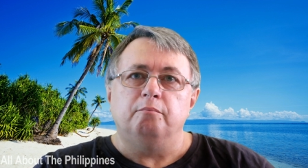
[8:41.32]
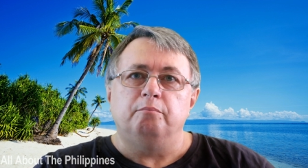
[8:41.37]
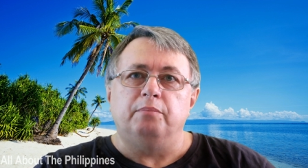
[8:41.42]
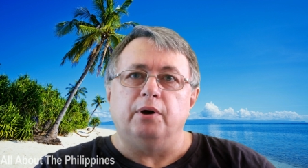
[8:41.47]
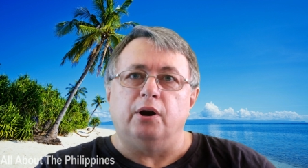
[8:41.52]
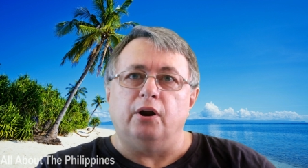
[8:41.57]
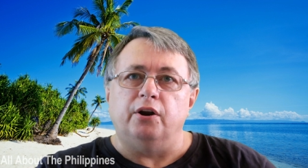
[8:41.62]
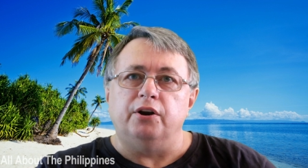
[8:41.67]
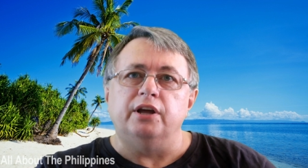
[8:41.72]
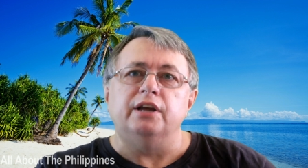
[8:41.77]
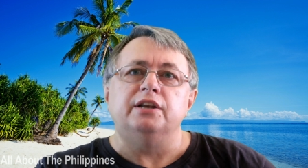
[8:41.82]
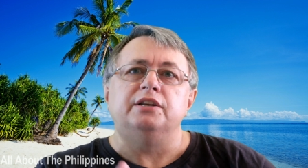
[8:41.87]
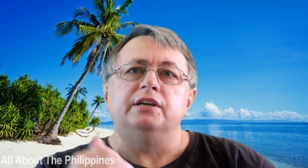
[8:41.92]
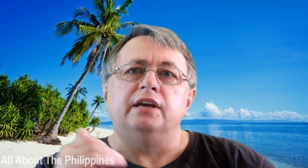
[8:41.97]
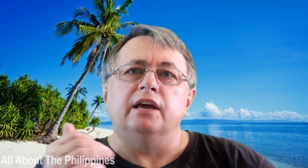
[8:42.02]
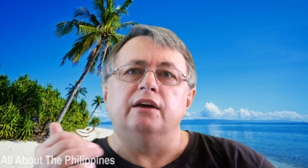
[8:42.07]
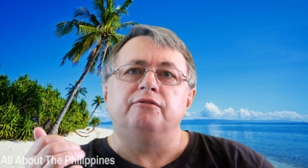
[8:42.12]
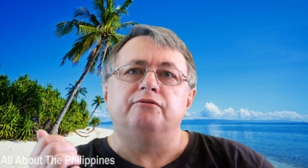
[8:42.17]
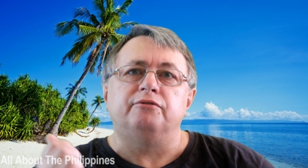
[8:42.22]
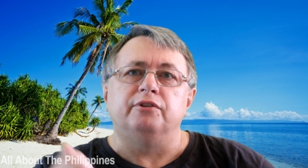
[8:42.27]
but I need to
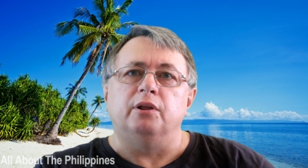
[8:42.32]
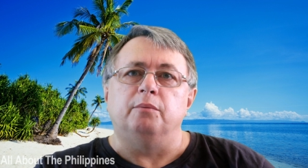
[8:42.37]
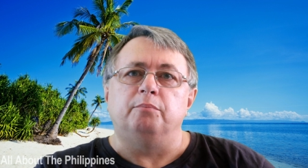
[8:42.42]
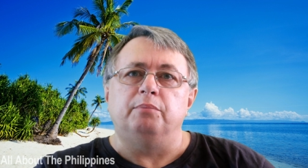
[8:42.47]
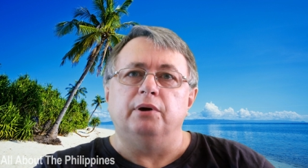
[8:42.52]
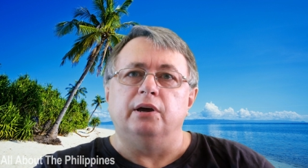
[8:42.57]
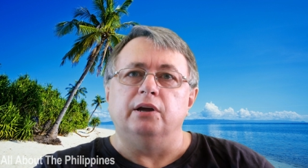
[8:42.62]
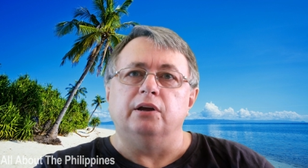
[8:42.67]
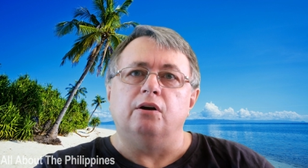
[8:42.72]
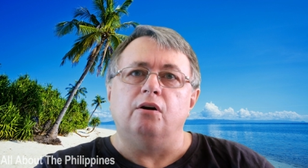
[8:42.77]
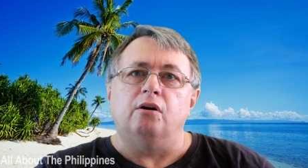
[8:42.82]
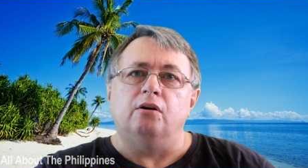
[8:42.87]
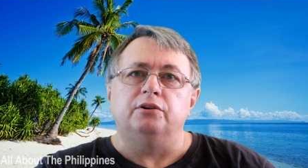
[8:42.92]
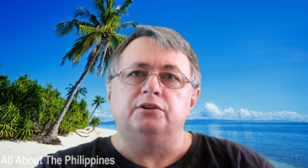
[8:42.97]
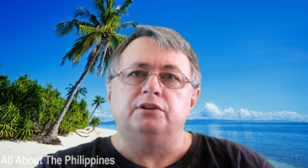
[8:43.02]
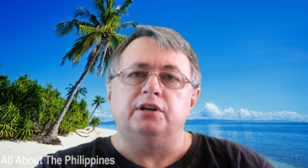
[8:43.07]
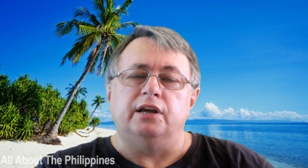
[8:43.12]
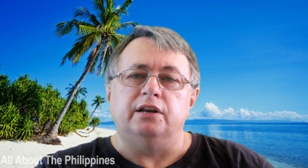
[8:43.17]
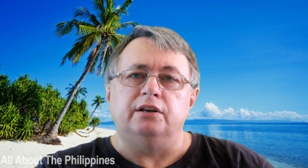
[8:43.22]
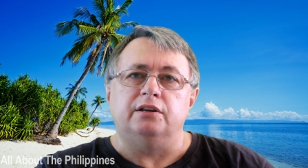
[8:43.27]
get Philippine
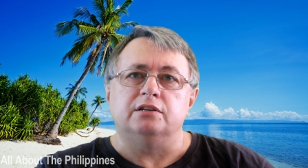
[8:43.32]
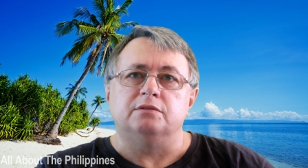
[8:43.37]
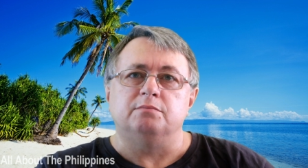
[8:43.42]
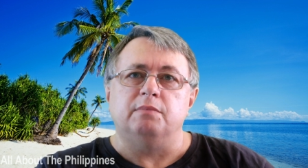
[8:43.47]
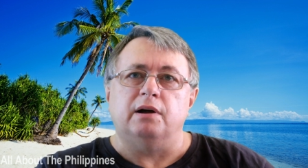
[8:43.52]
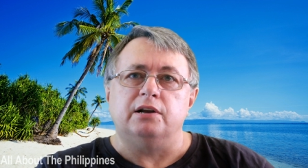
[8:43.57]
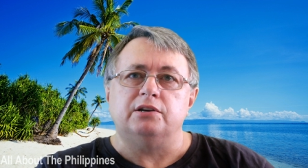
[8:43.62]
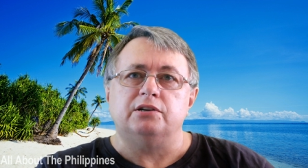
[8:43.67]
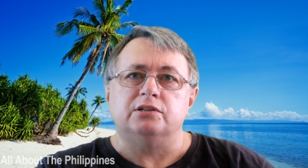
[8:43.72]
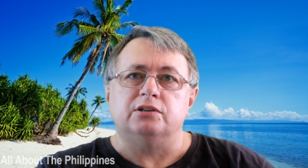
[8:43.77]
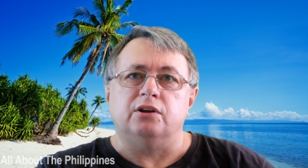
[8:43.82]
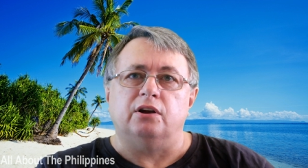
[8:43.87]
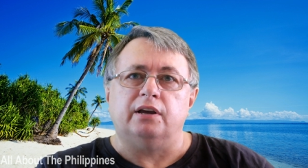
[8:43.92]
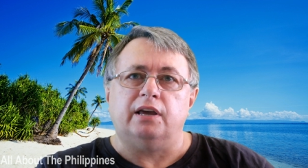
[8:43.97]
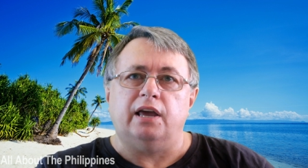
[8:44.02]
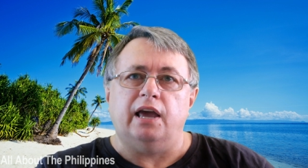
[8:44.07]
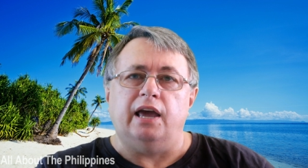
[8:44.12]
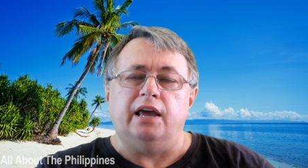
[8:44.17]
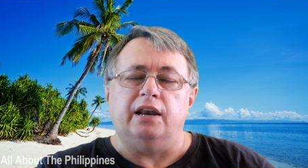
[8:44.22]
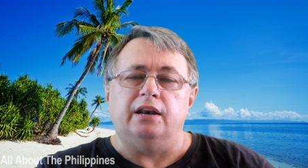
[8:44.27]
content as much as I
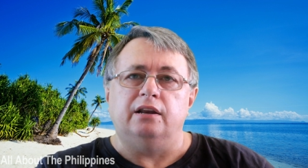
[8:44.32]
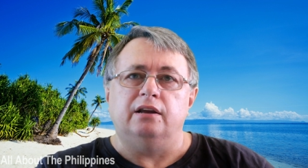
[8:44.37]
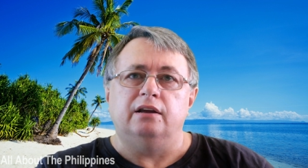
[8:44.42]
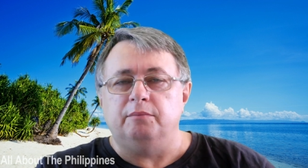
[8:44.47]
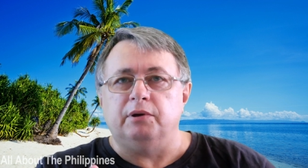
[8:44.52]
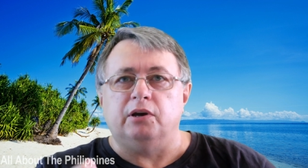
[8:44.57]
can,